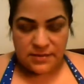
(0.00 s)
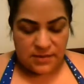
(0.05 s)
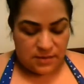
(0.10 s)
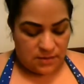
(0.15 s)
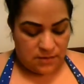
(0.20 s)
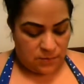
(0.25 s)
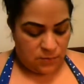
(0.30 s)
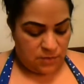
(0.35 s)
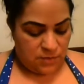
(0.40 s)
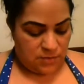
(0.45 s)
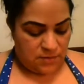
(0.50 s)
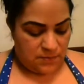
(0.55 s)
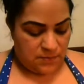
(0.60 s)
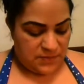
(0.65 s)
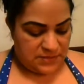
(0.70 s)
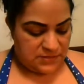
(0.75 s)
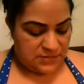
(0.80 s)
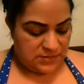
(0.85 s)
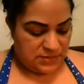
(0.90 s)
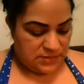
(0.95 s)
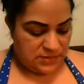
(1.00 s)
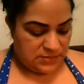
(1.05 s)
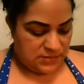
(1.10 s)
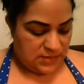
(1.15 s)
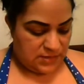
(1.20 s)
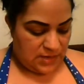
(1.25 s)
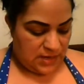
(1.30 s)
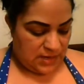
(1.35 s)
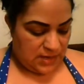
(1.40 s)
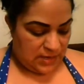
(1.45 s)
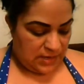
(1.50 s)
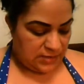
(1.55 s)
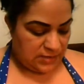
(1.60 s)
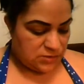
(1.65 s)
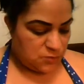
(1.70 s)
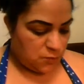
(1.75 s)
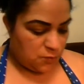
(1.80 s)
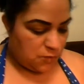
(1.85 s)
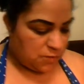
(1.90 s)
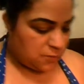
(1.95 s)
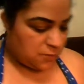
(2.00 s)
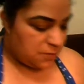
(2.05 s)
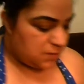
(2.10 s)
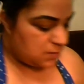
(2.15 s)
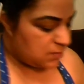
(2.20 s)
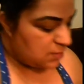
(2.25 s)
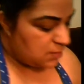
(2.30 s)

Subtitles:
One of the best things that I like to work with.